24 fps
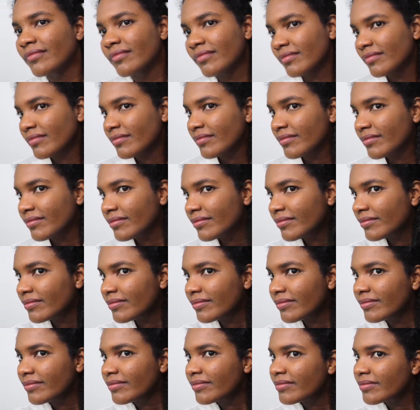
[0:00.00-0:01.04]
It's been
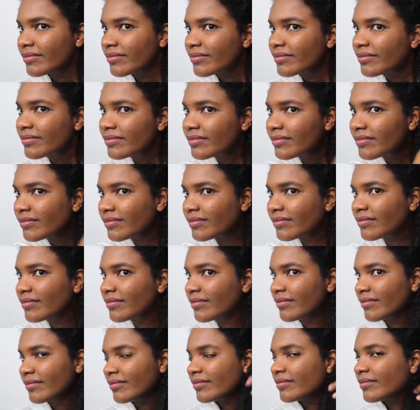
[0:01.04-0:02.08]
with me for already
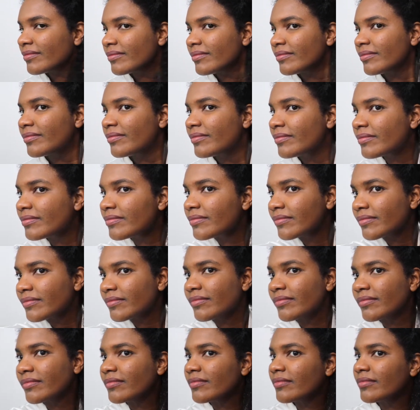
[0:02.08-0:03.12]
like 4 to
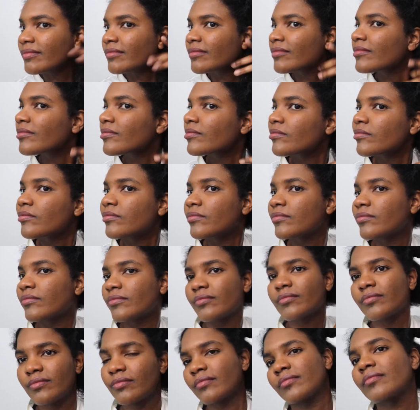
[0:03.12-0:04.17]
5 years
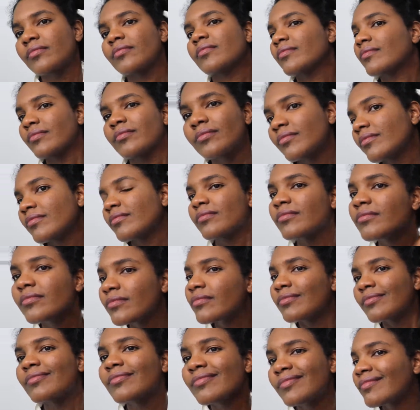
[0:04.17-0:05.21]
already, and I
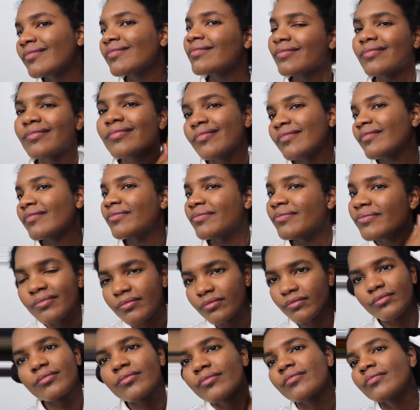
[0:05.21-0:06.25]
totally recommend
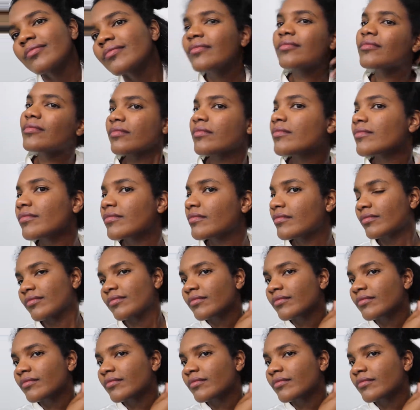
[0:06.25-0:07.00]
it to you guys.